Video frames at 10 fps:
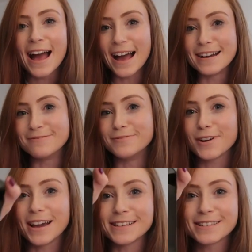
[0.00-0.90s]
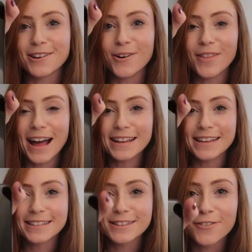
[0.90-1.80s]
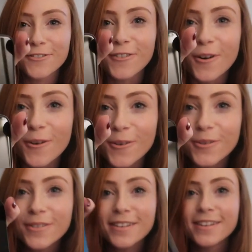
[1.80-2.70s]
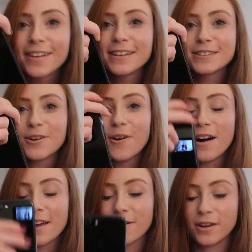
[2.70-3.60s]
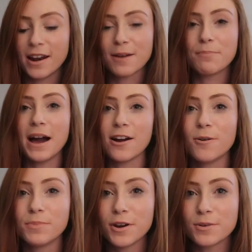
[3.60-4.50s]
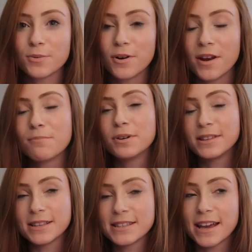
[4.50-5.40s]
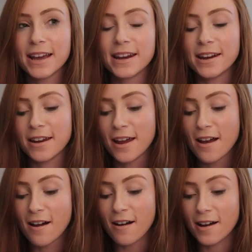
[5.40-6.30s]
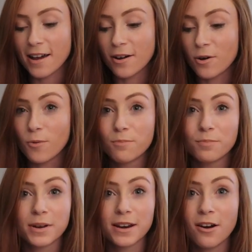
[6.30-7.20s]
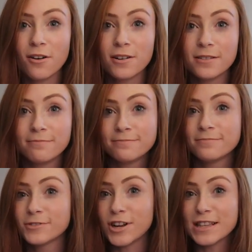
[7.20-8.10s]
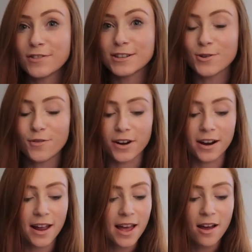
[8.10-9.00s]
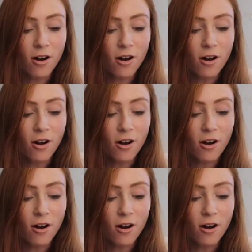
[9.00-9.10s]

Okay, so that is the phone. So I'm gonna like back up the other one and put this in, and I hope it all transfers over.